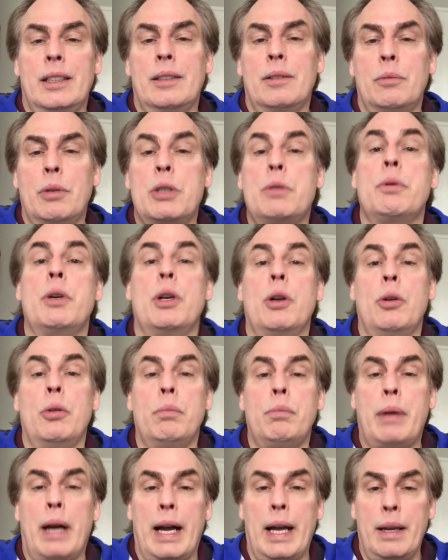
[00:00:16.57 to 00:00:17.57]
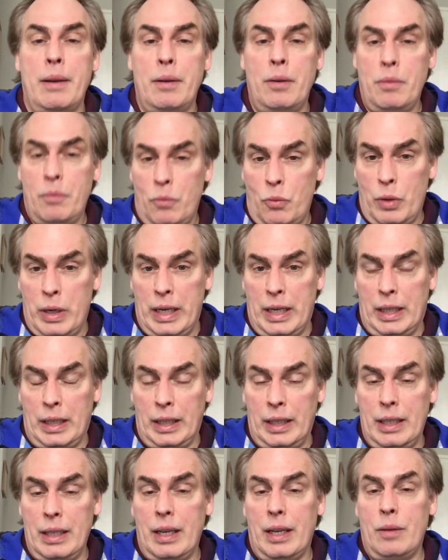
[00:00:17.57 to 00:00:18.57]
which we hold
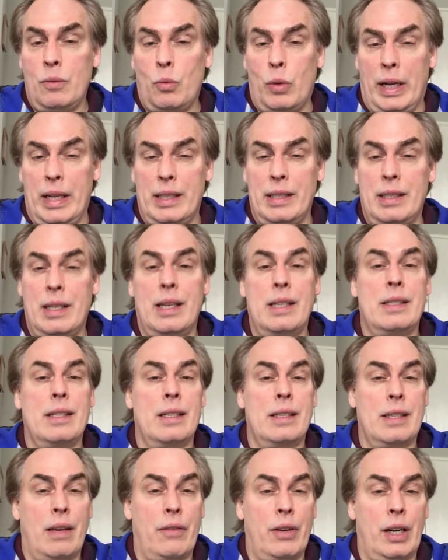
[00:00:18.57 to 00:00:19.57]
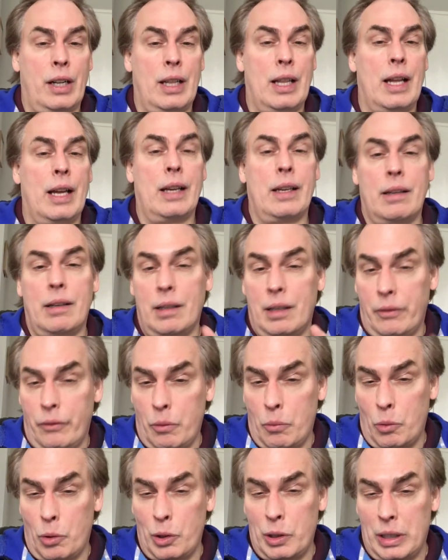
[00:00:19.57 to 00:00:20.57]
bi-weekly on Wednesdays at 7 o'clock, and I'll give
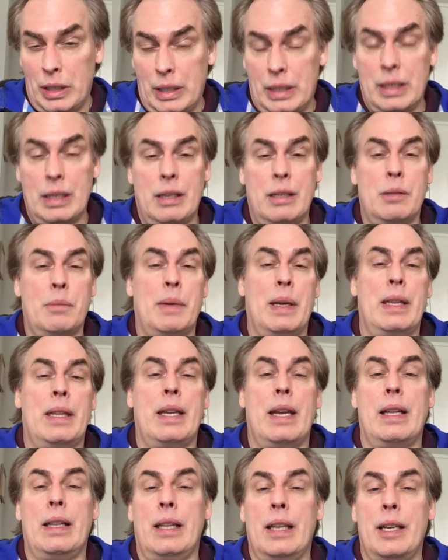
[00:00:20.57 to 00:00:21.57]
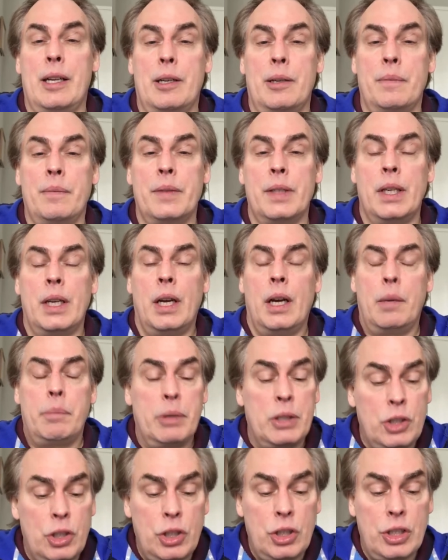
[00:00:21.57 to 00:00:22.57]
you more details about that later.
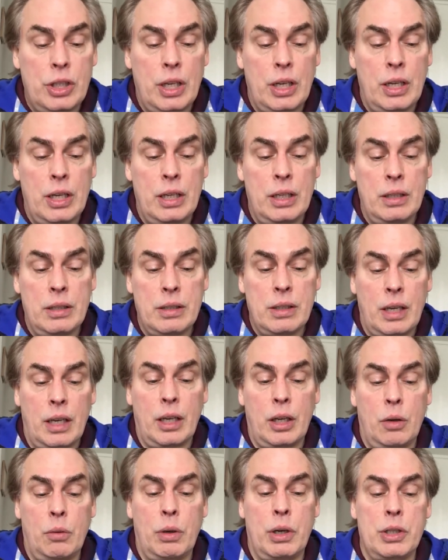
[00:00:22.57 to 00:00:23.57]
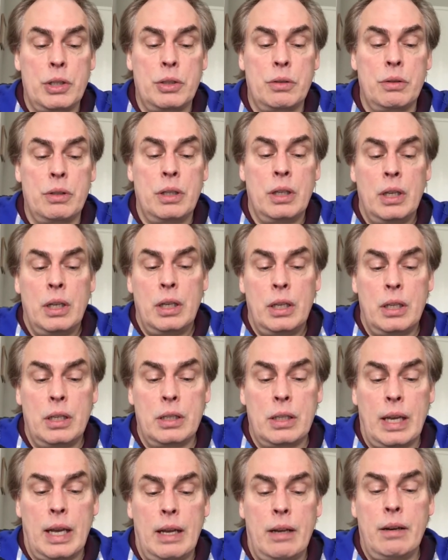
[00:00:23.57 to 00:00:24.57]
But she sent in, the second question
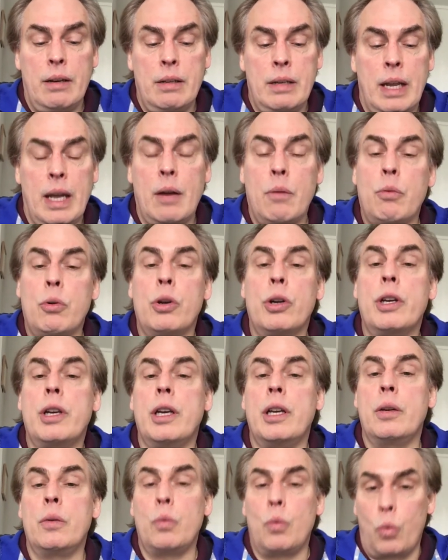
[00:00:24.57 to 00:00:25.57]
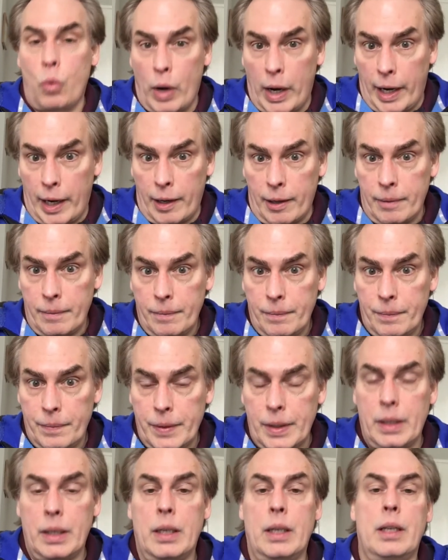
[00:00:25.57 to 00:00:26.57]
is how to network and where.
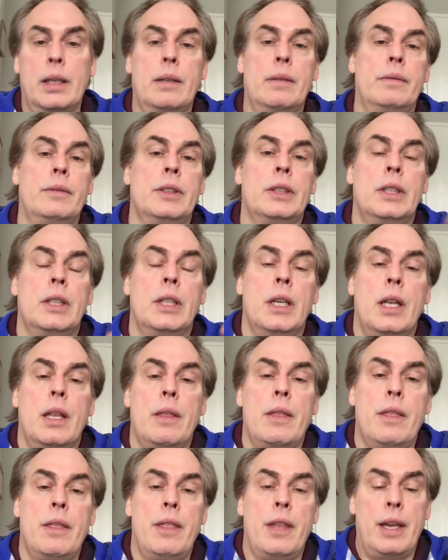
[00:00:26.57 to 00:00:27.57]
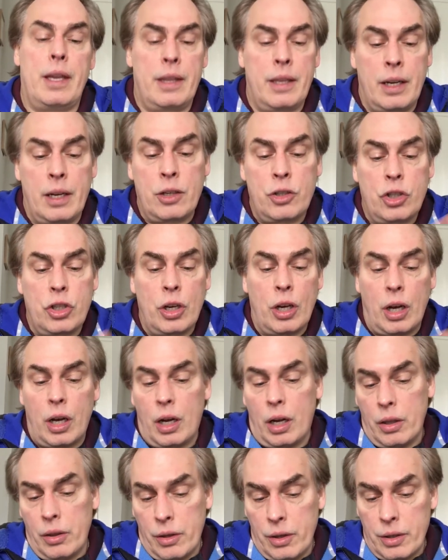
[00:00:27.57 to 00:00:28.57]
And then
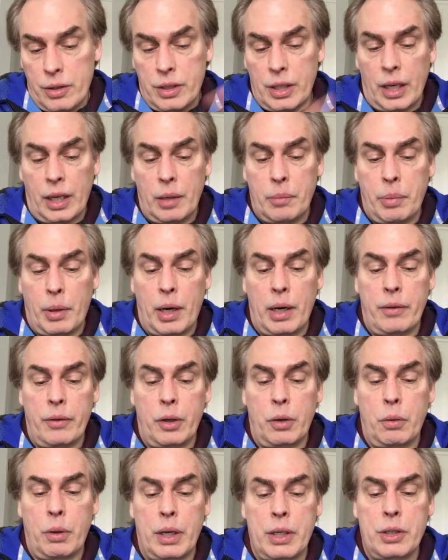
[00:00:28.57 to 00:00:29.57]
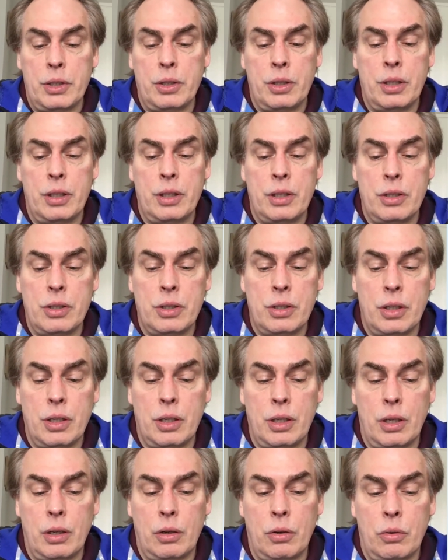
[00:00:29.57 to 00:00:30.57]
the second part of her question is,
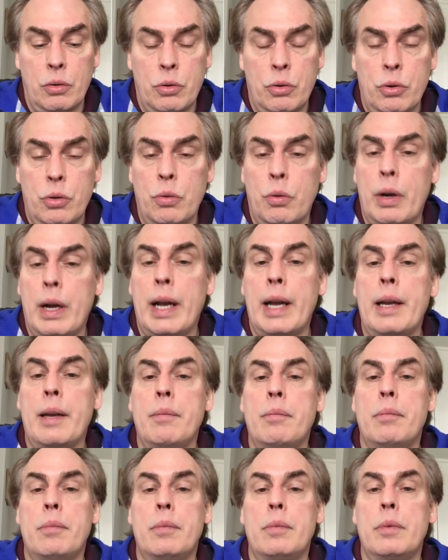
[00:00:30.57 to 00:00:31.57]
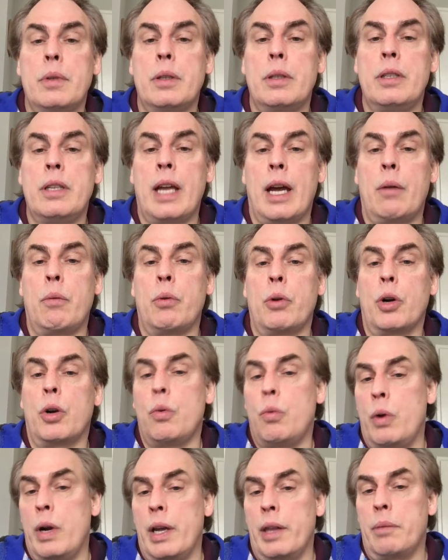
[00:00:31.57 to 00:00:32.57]
who do I network
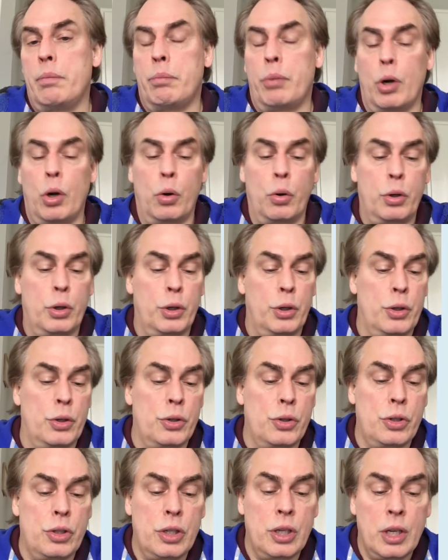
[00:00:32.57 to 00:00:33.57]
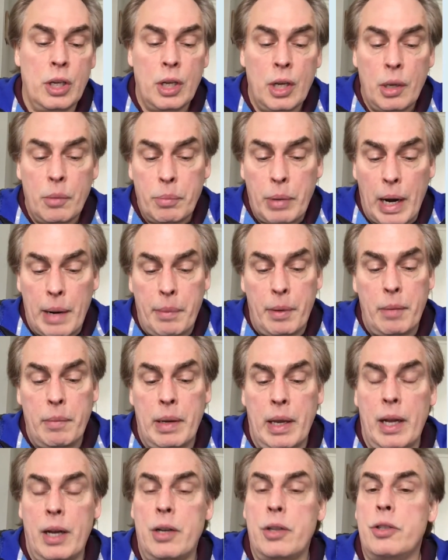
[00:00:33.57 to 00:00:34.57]
with? Brokers, property
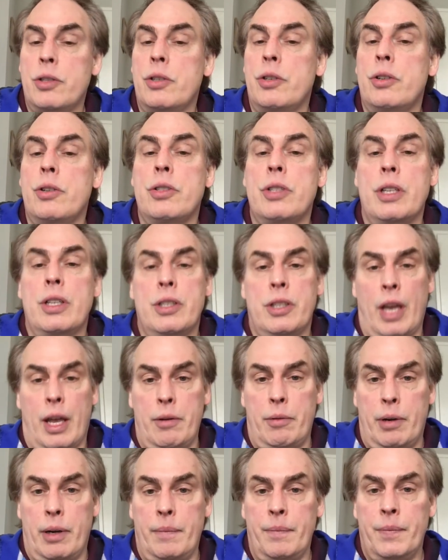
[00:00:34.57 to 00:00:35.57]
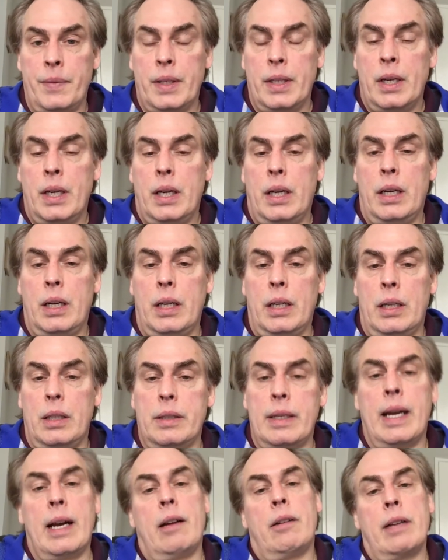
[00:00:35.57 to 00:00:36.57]
managers, etc.
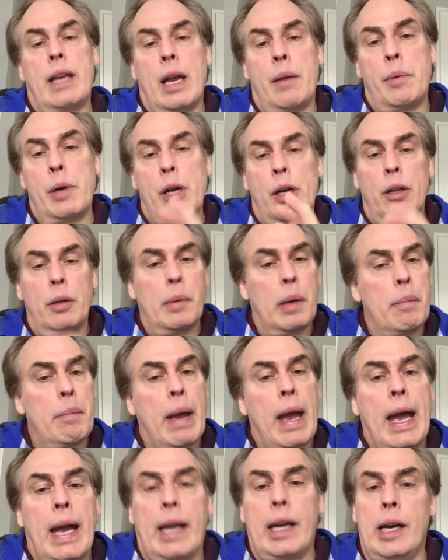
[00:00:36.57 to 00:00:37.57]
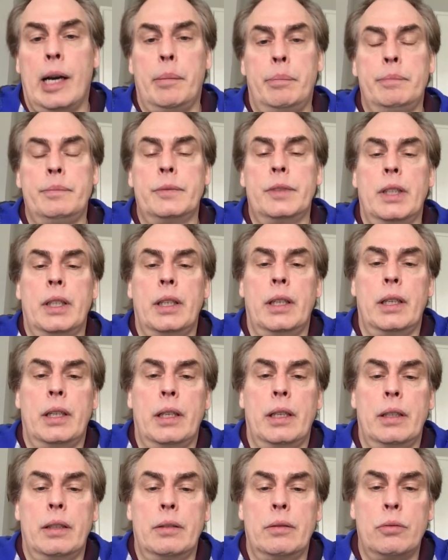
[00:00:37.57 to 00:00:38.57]
Now, Gabrielle, let me back up.
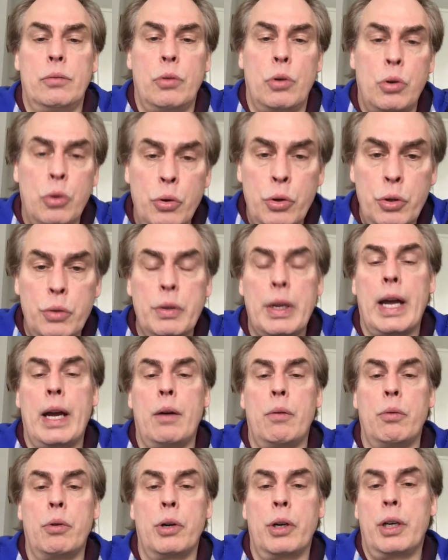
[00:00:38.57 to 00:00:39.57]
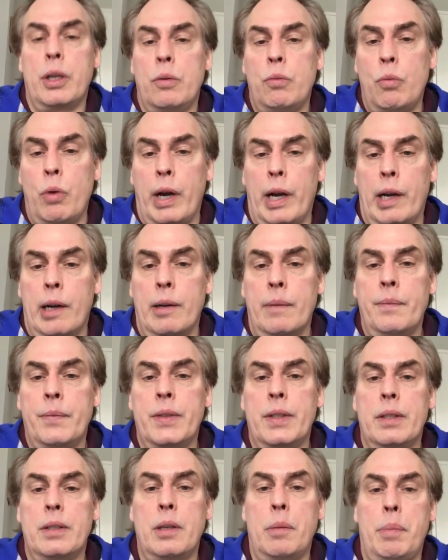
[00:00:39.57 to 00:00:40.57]
Who you network and where
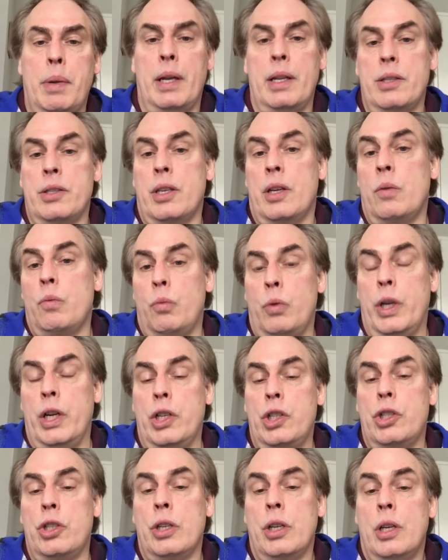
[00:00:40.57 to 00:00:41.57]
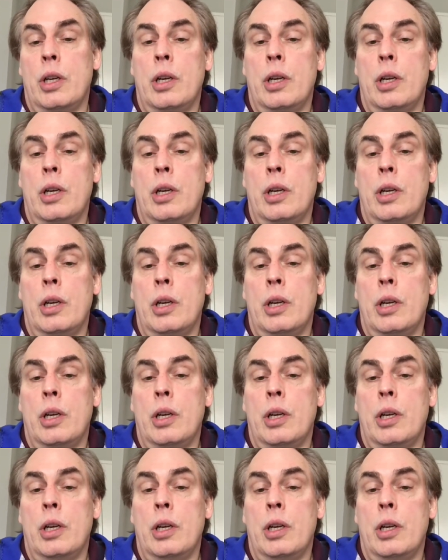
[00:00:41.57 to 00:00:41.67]
depends on which